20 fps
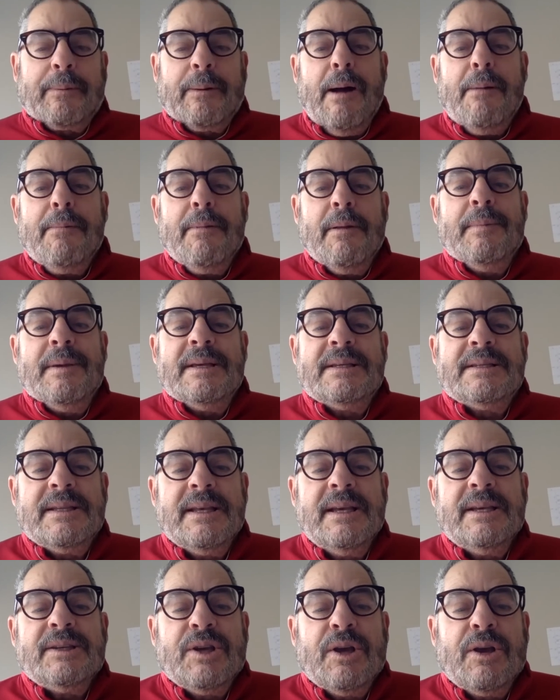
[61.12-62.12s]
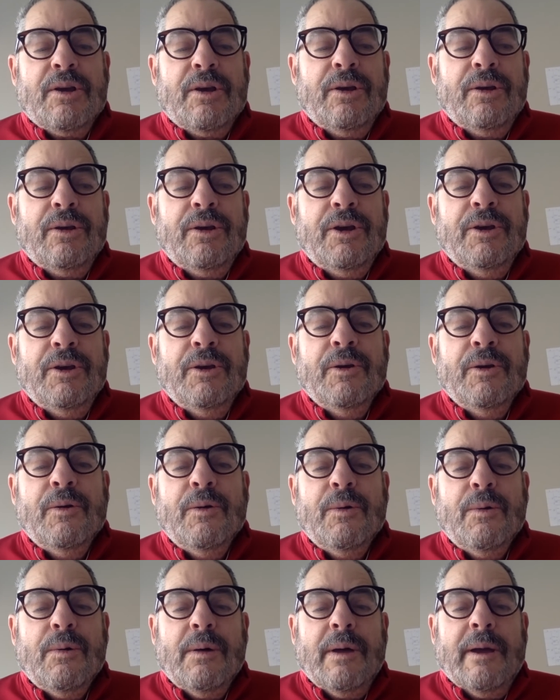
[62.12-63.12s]
problem is this:
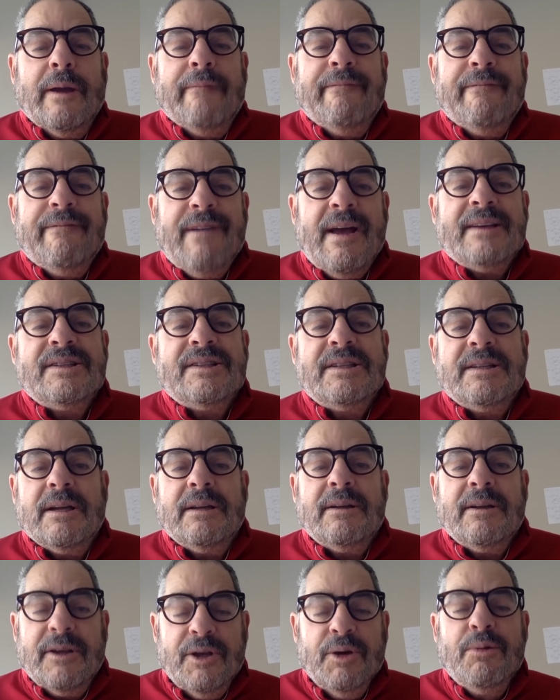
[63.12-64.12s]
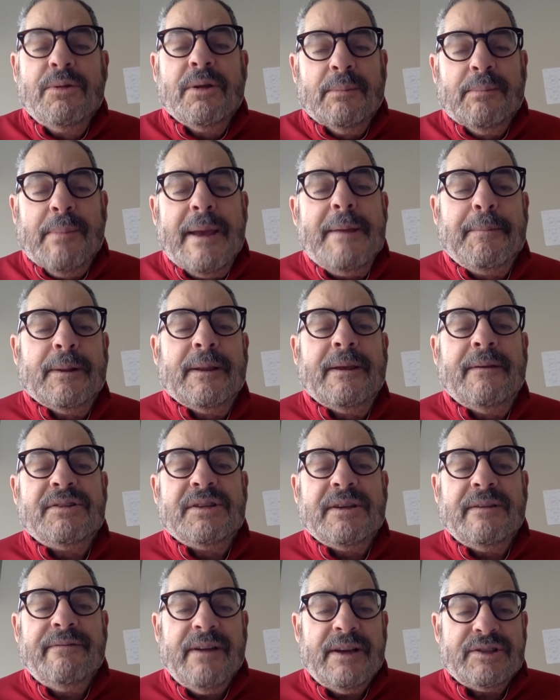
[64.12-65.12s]
you invested, you, the Maple
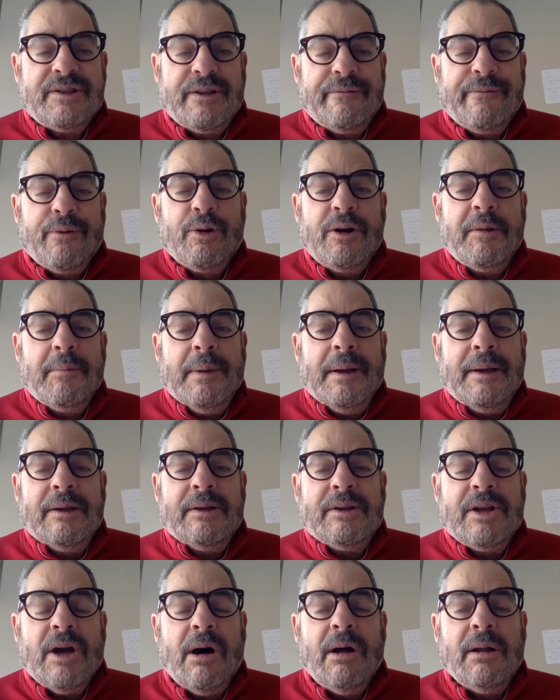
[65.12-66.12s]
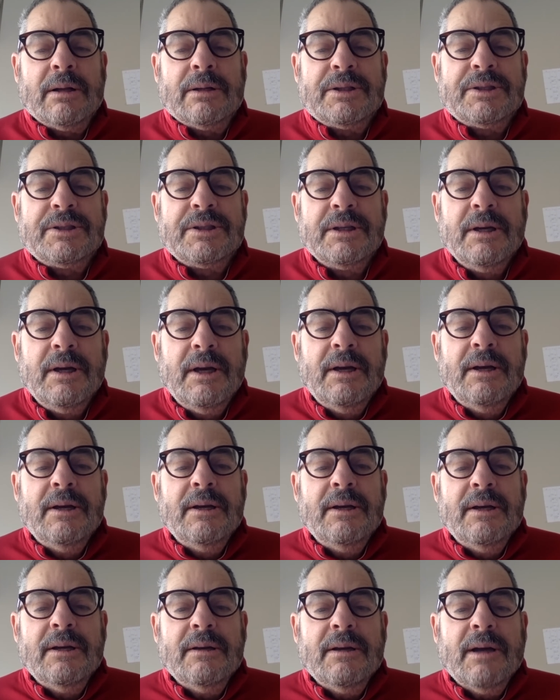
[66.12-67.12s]
Leafs, invested $40 million
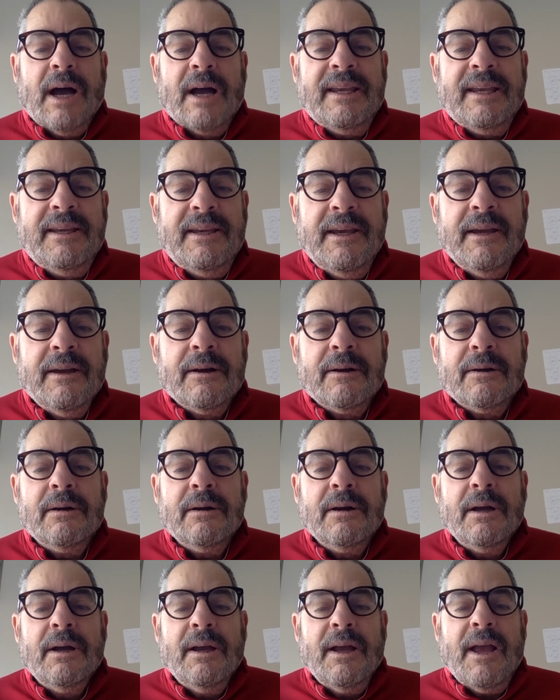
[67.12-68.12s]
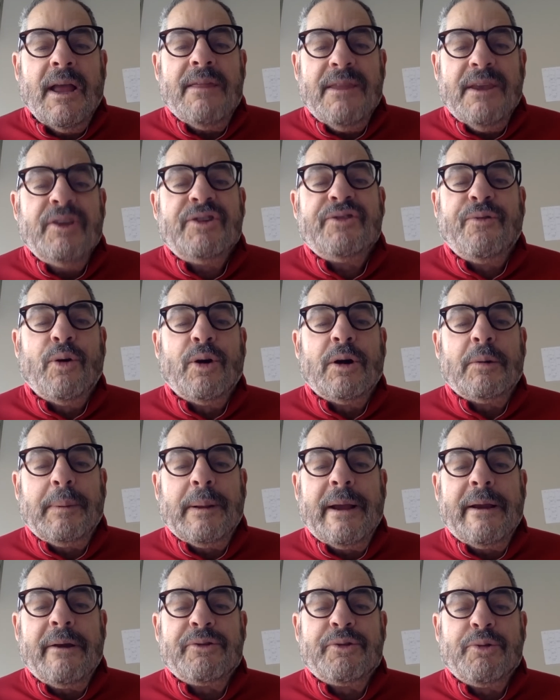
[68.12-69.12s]
a year in these four
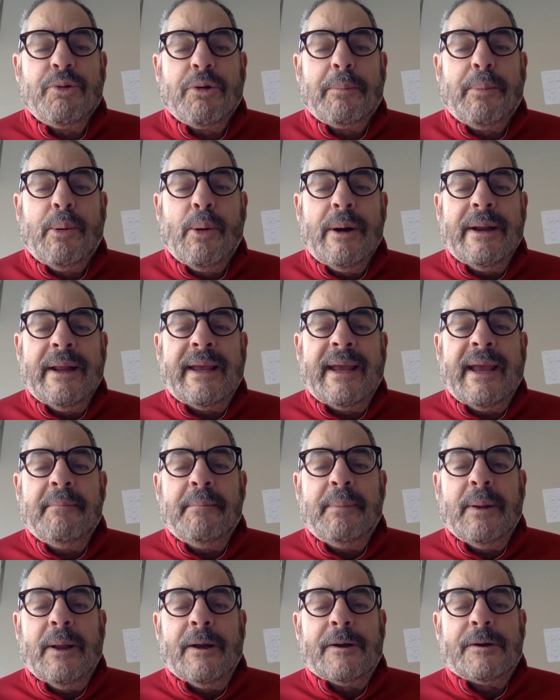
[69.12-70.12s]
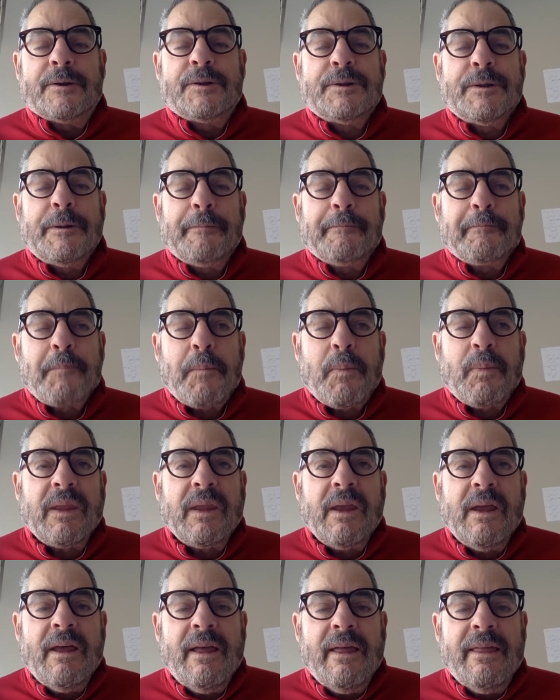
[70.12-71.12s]
players who are point of game players.
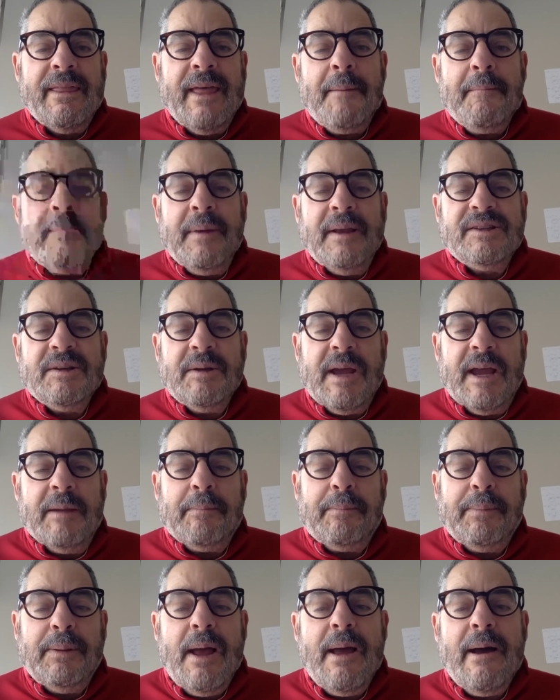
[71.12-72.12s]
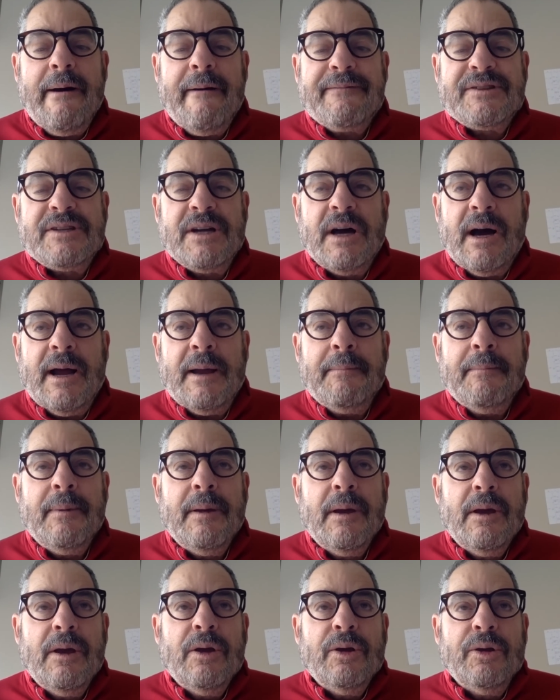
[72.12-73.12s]
That means that in playoff time,
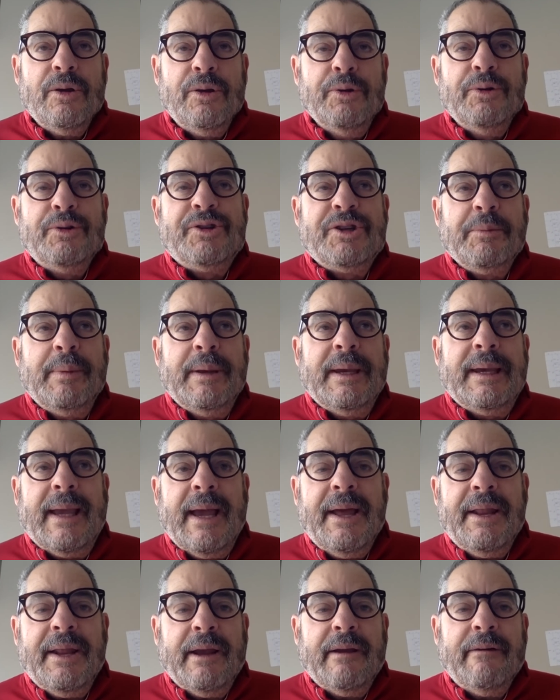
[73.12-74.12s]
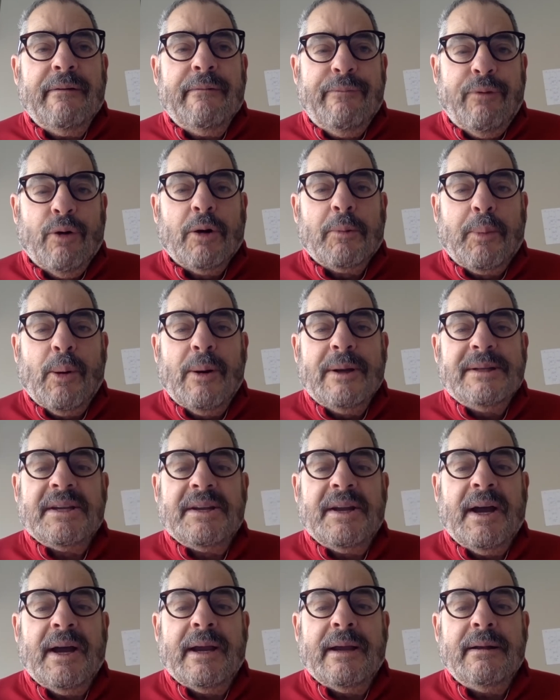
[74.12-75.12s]
you should be getting 4 points a
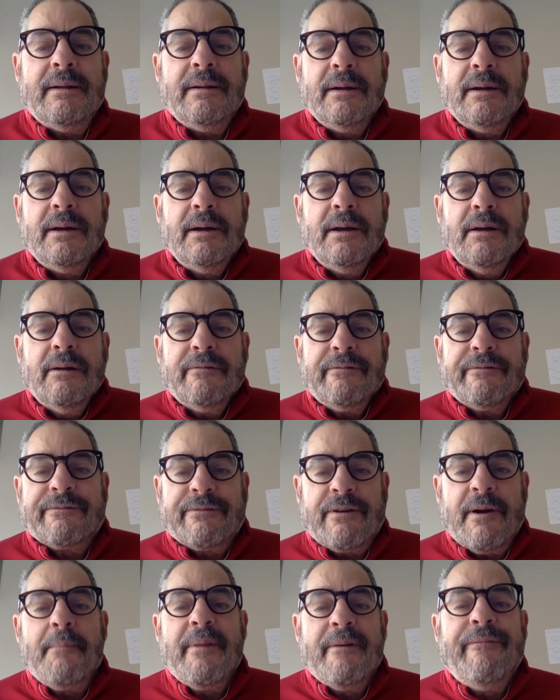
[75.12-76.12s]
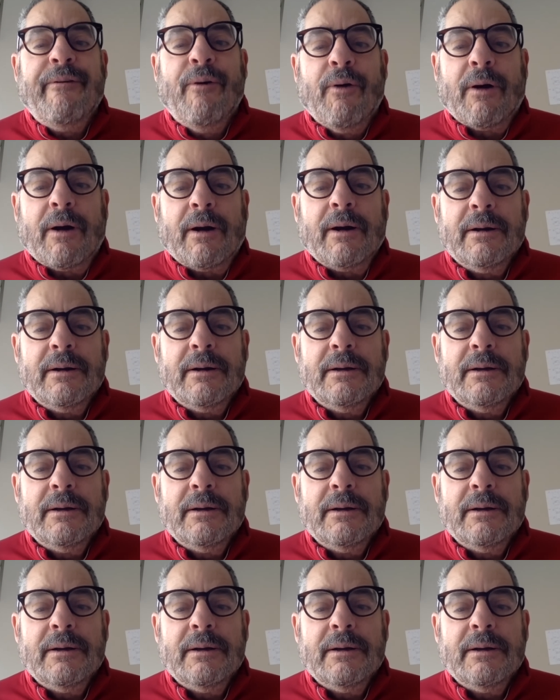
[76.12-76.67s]
night from the four.